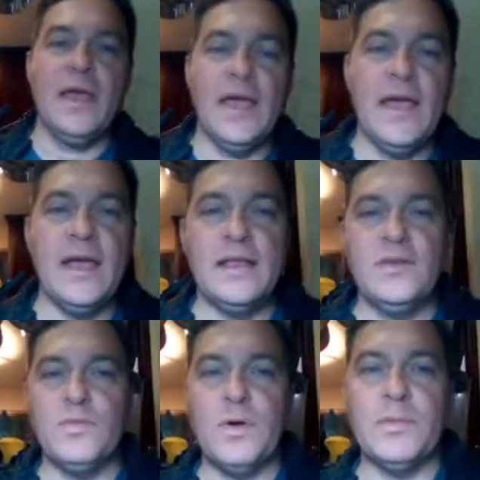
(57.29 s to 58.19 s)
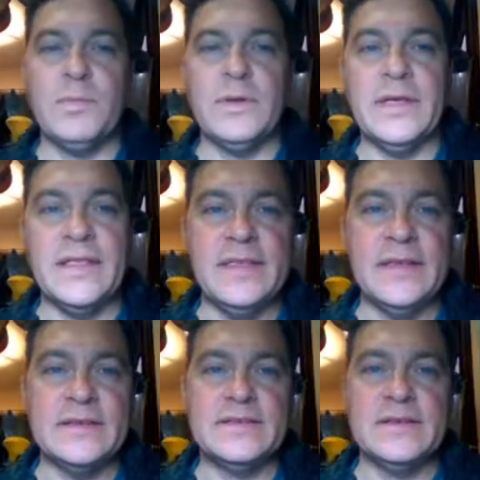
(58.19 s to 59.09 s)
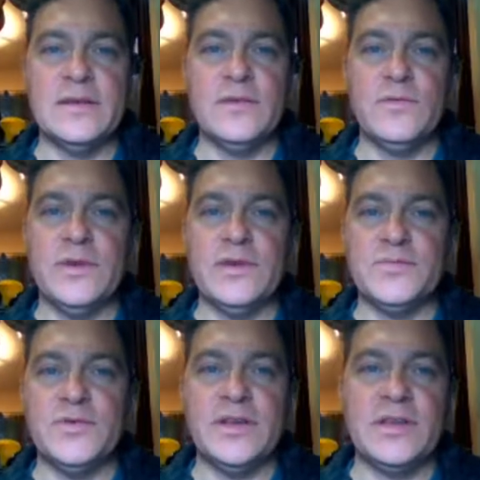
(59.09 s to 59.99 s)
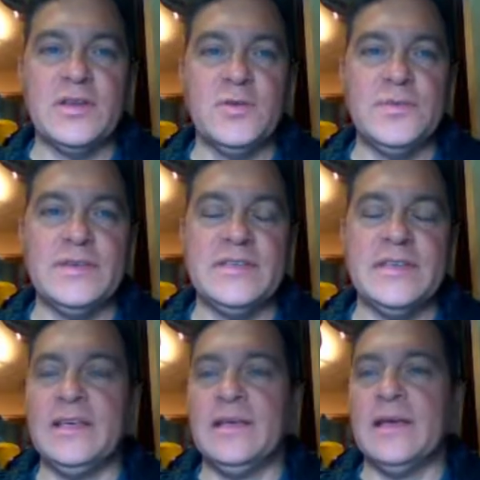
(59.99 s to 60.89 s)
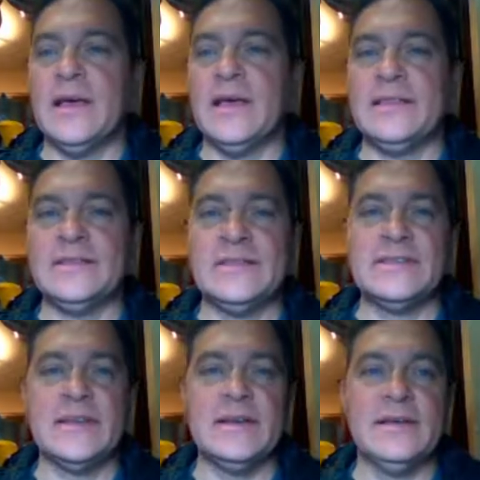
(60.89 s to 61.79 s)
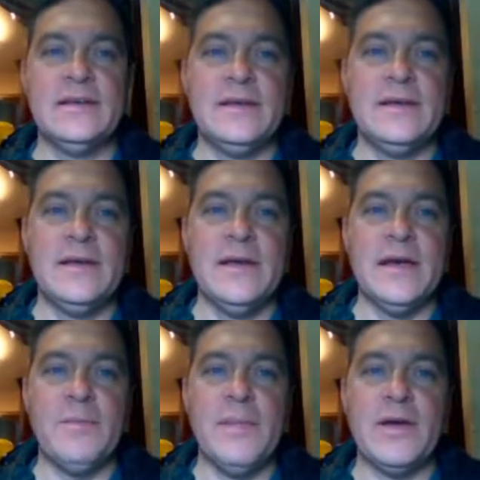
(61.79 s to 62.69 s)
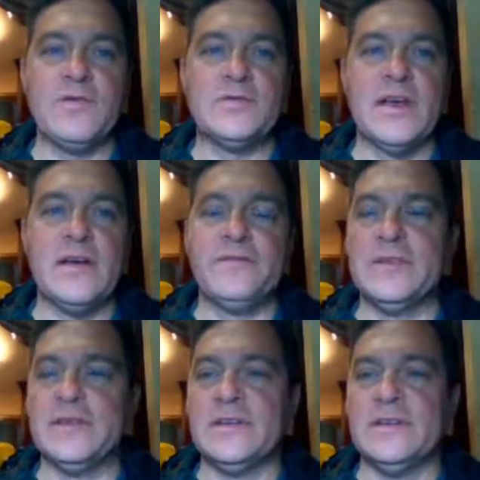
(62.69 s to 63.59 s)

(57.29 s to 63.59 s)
And you'll probably get this Windows protected your PC. This is a Microsoft